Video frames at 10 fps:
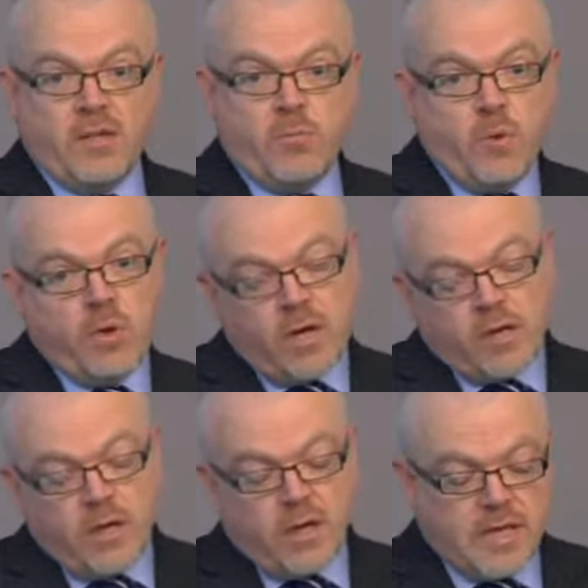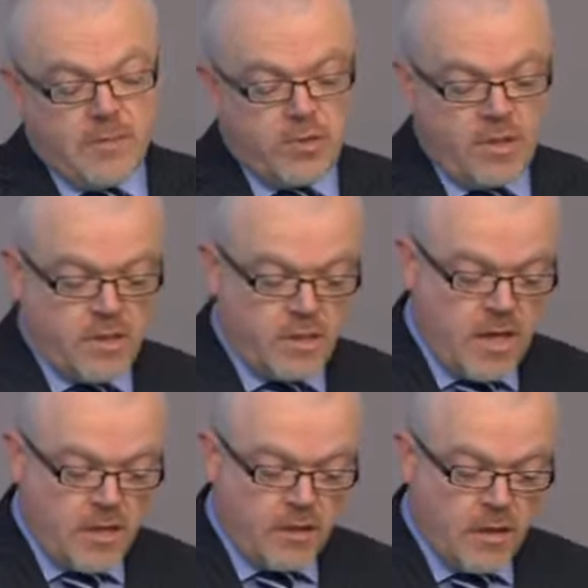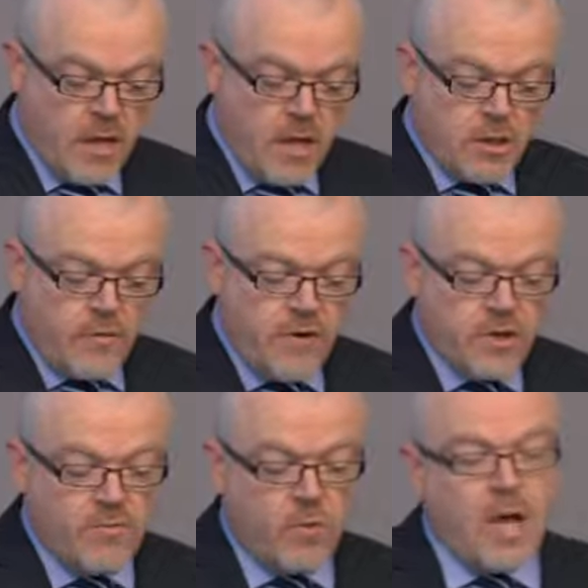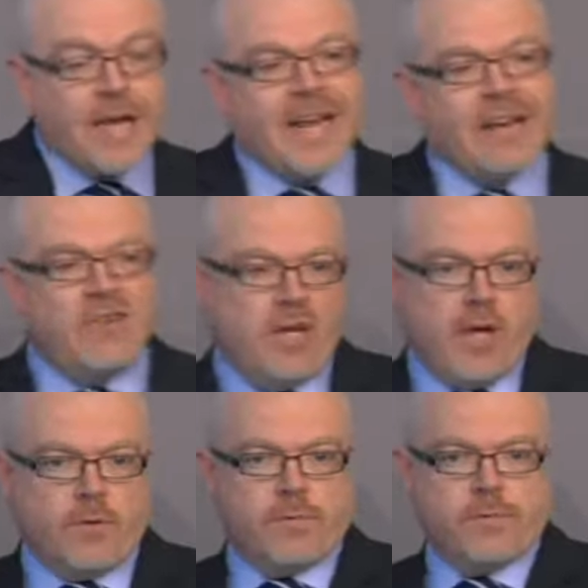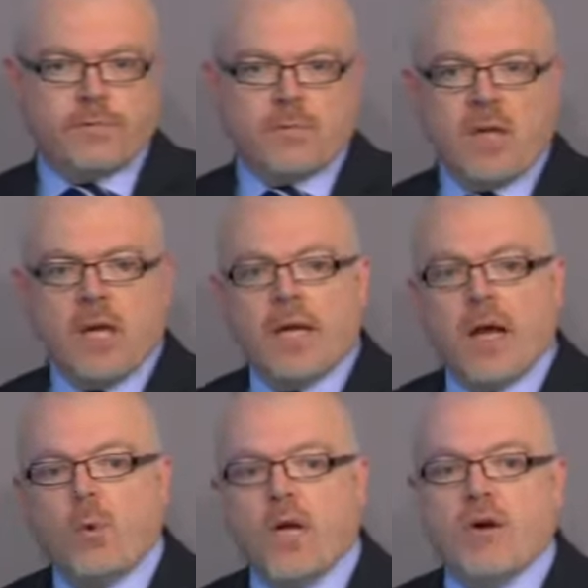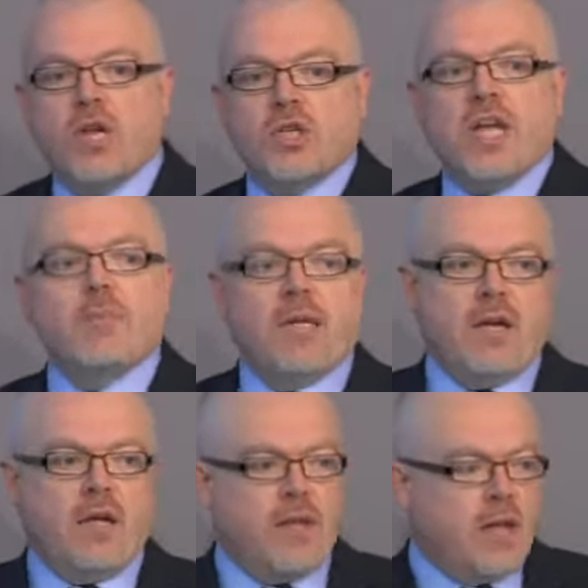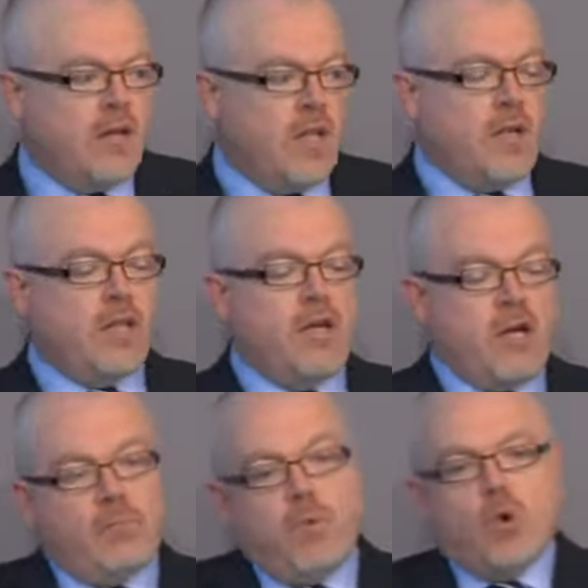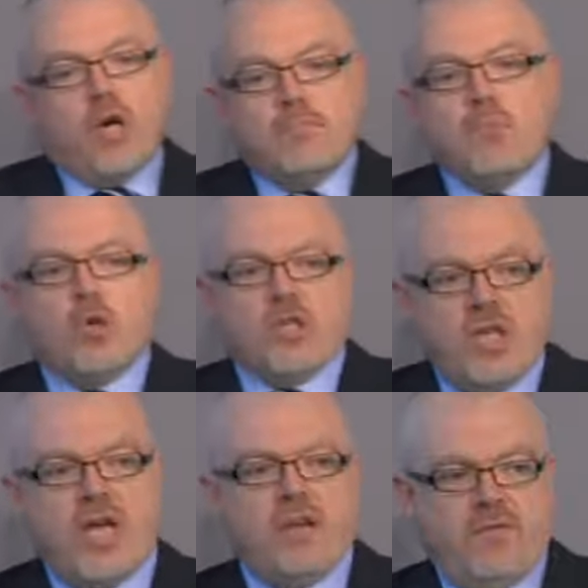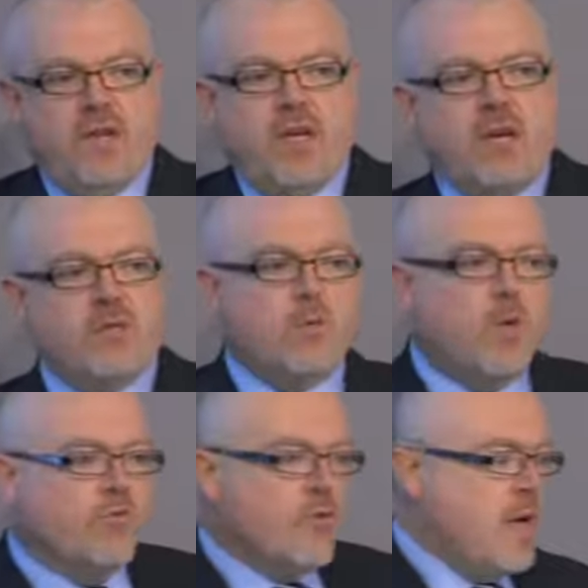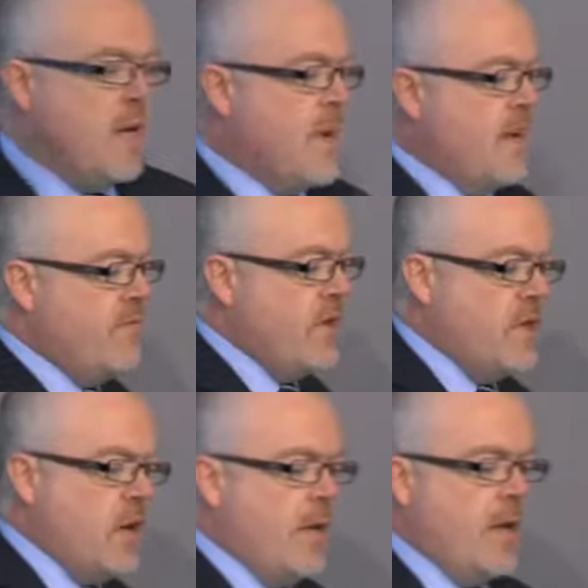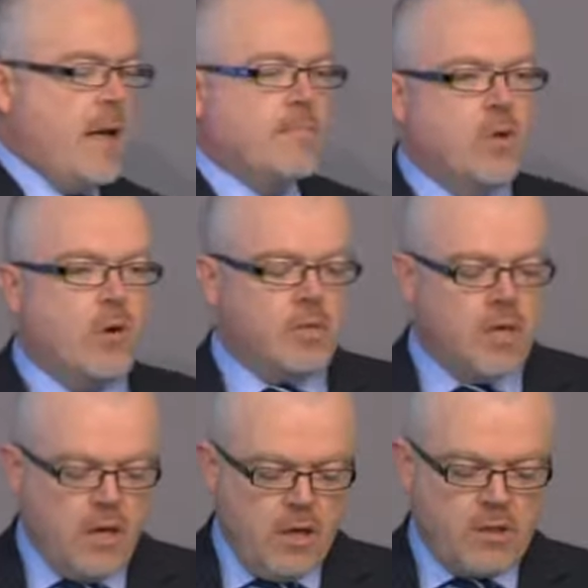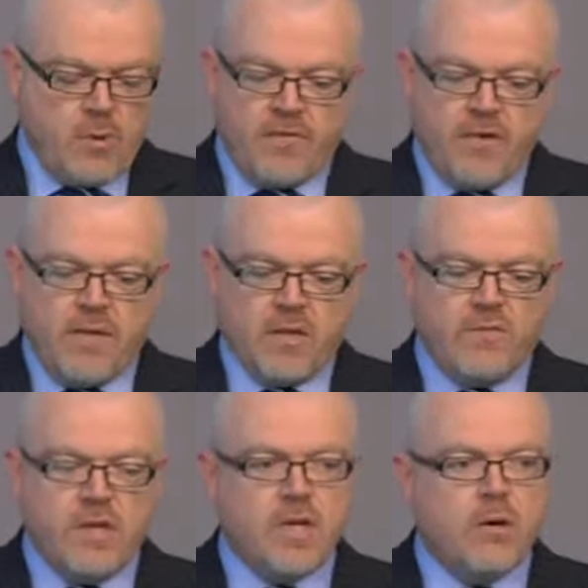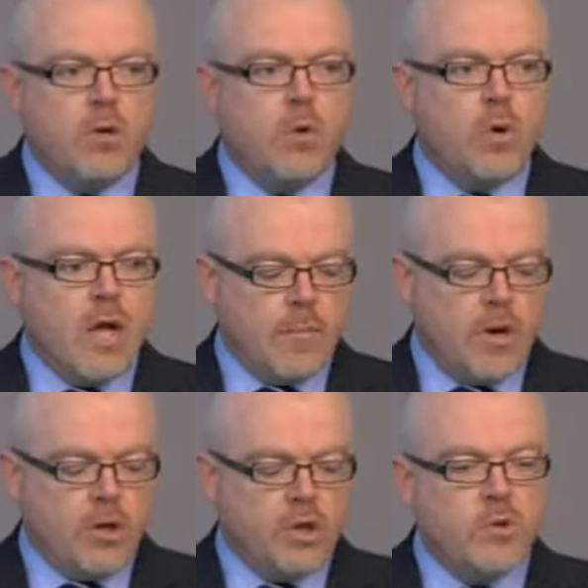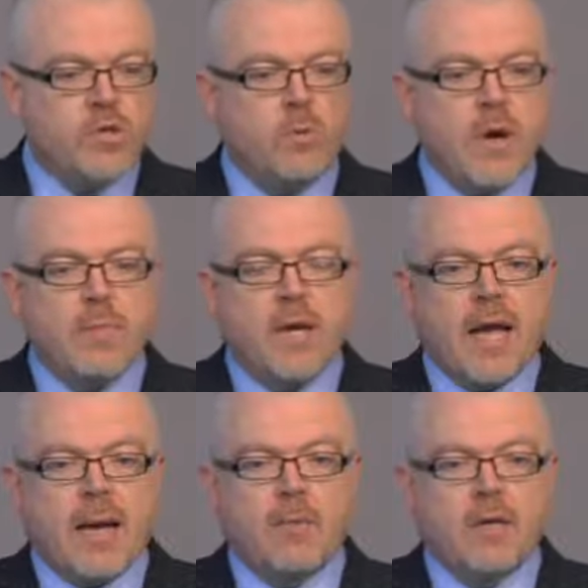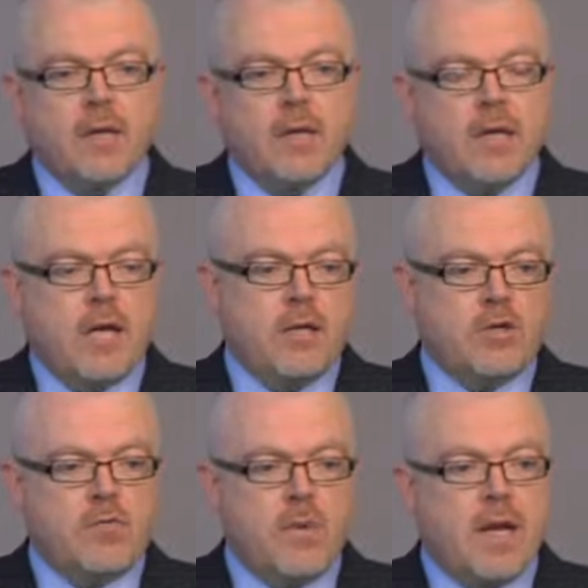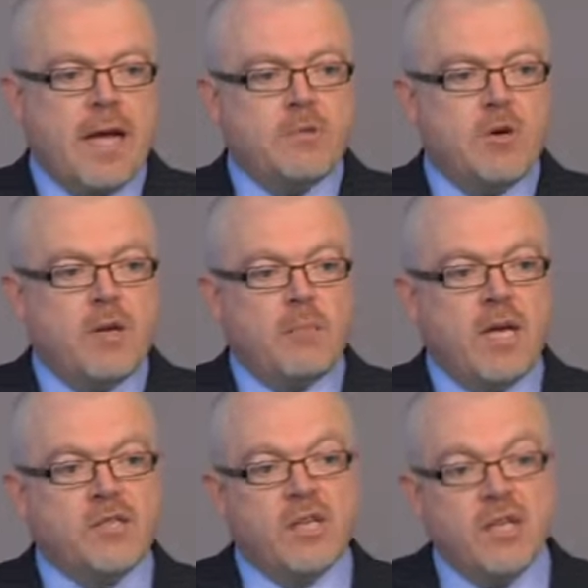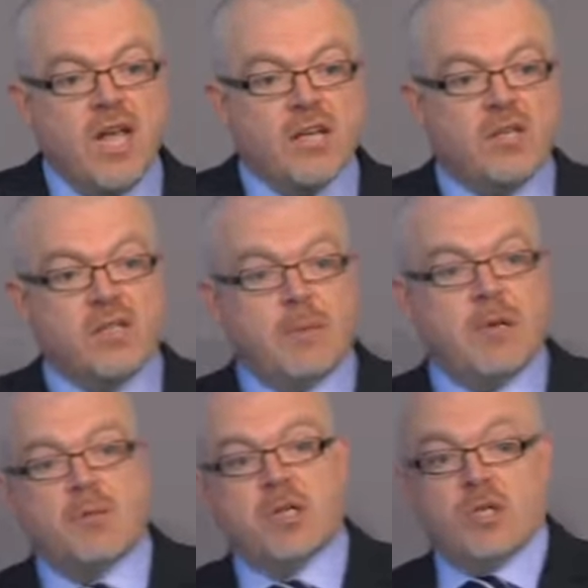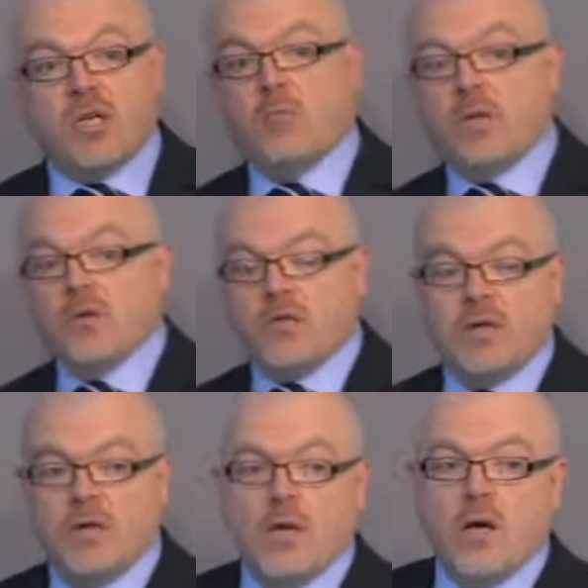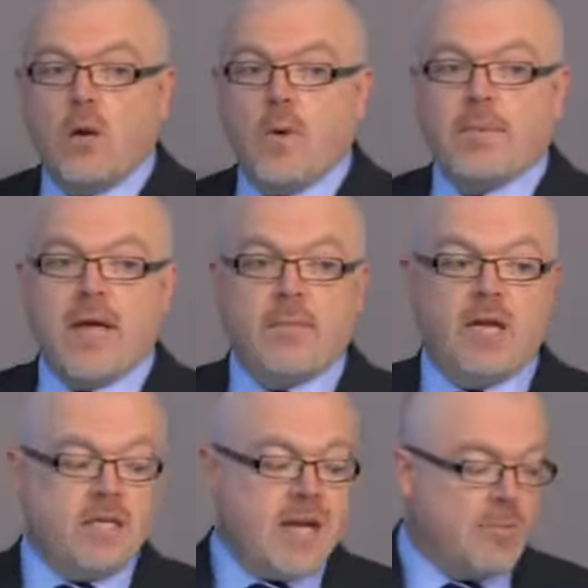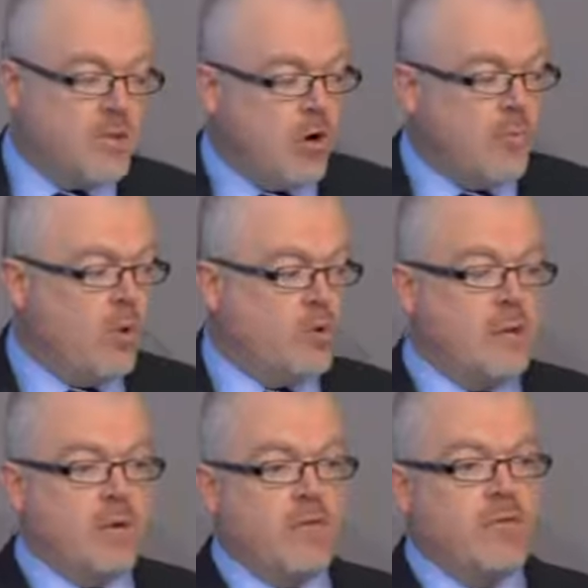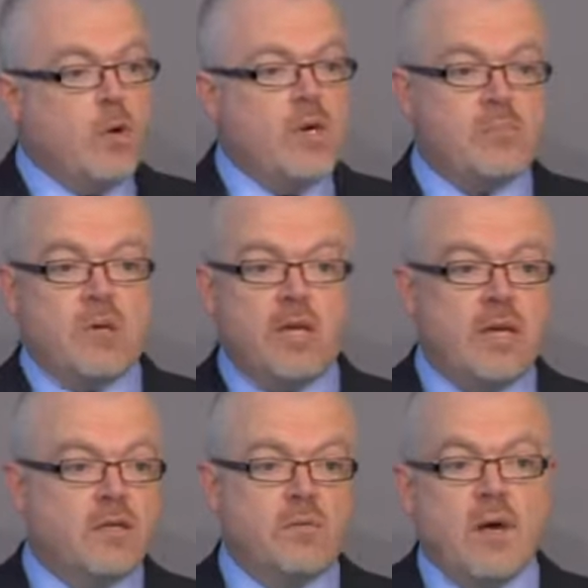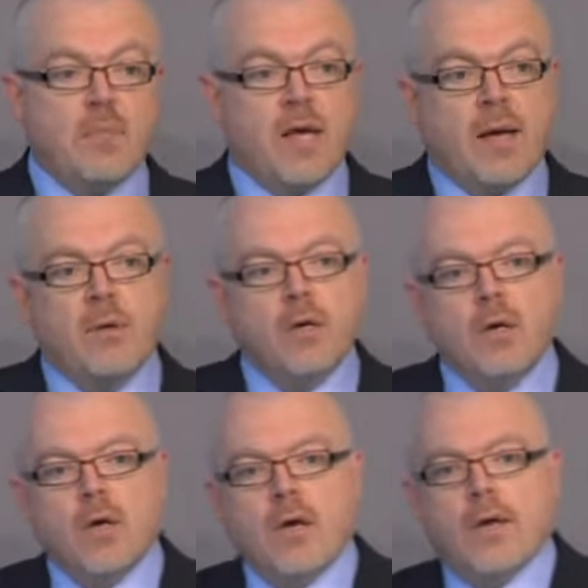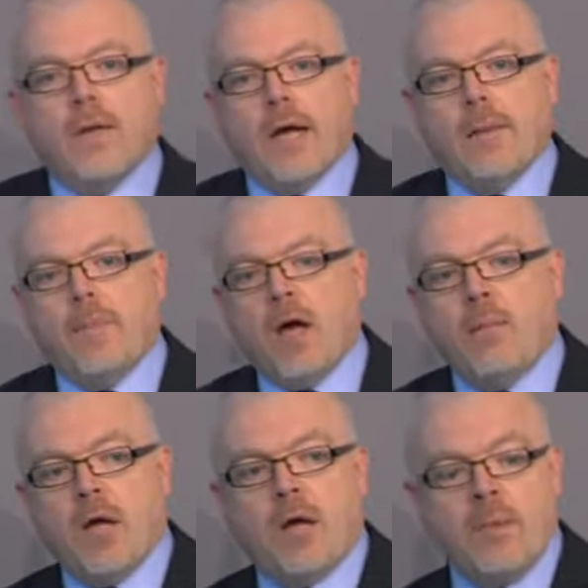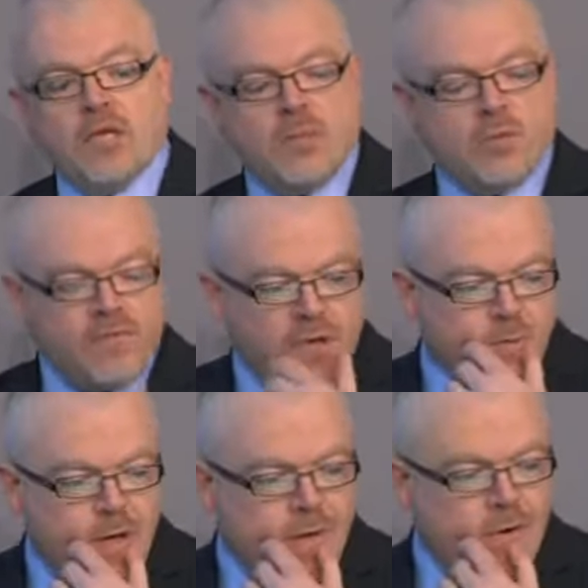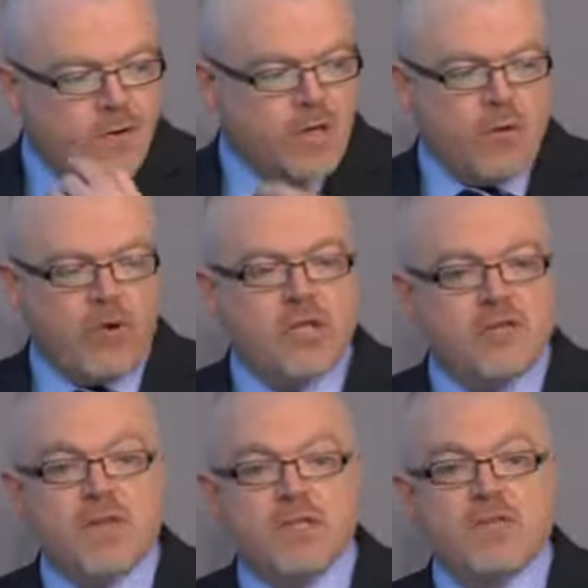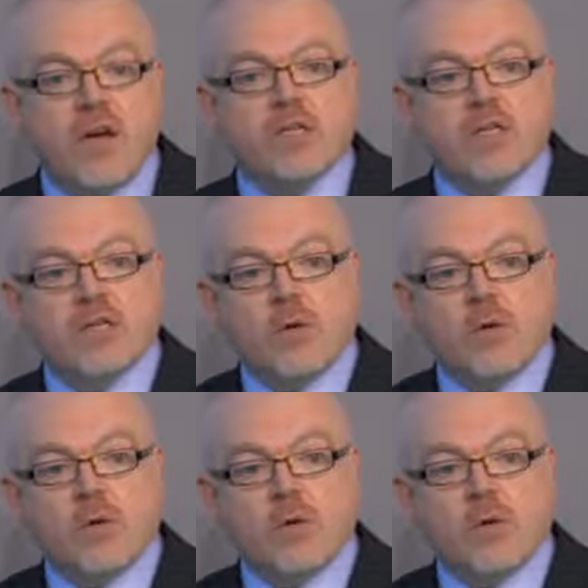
And I'll demonstrate this in a second. So first of all, I can add video. Now, we are unashamedly, I think, at the kind of more commodity end of video. So we're really about video in laptops. So when I fire this video call up, I'll use the webcam in the top of my laptop, and I'm guessing Nick's in a similar position. He'll be using a webcam in his laptop or some kind of USB-connected webcam. And I'll mention it briefly as well. There are a range of other devices.